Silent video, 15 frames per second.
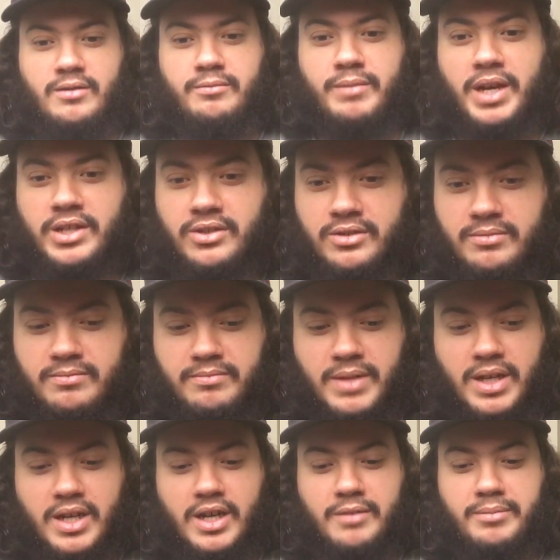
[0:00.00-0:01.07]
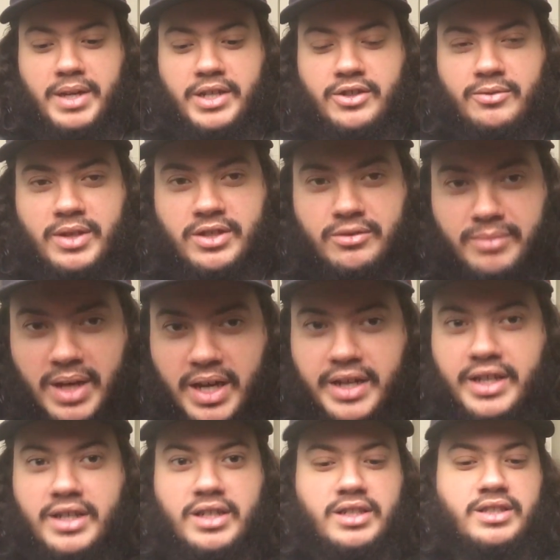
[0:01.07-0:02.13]
Major
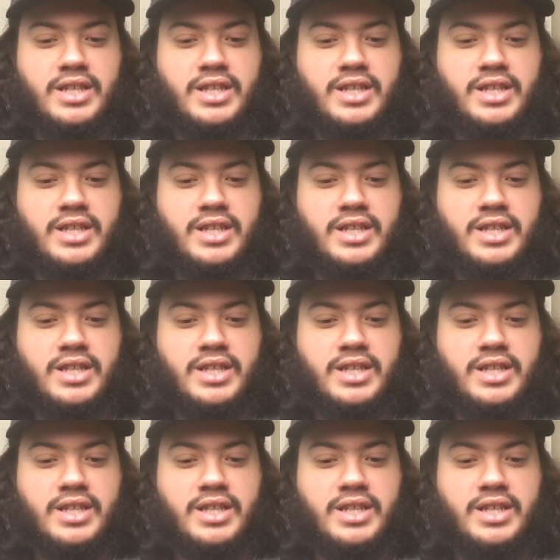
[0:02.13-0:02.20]
WrestleMania